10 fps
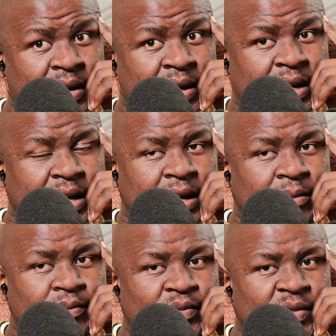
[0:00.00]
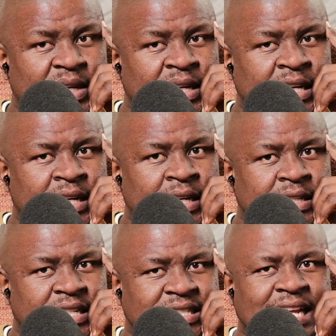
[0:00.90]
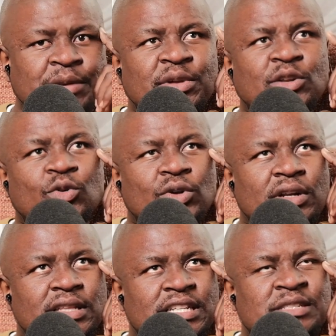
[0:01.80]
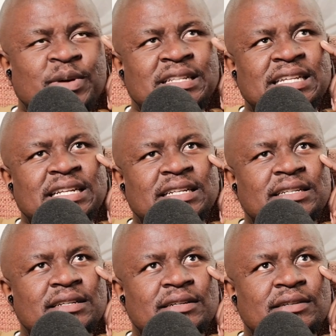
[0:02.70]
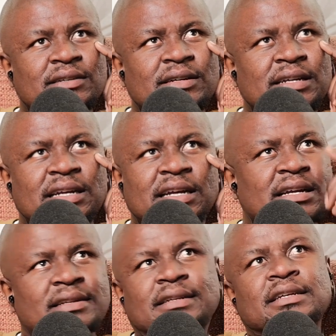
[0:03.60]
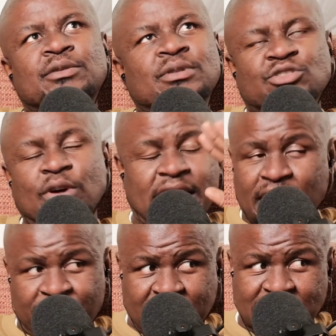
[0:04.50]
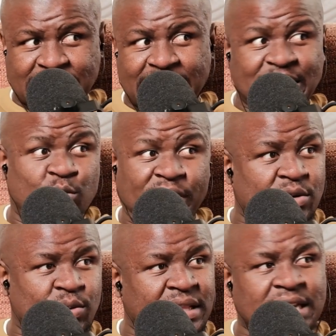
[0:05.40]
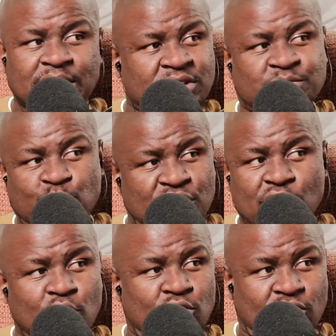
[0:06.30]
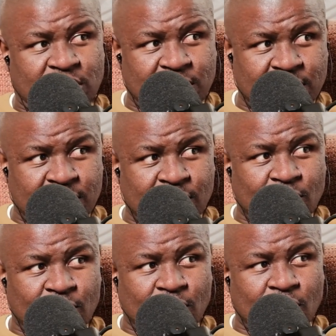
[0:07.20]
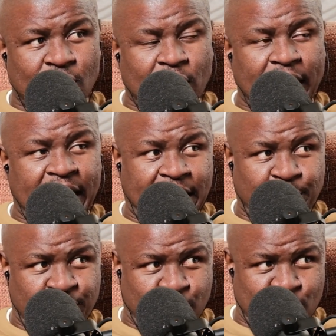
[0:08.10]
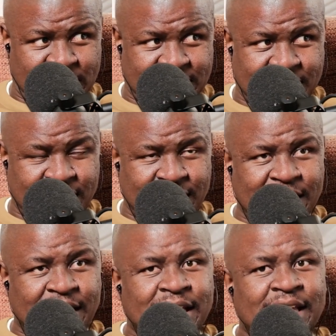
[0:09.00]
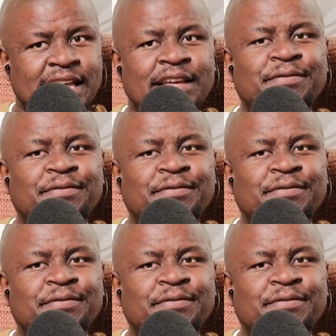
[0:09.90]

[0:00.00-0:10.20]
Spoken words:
um, does that mean or this person he was gonna have cancer anyway, whether he was smoking or not? And before you answer, if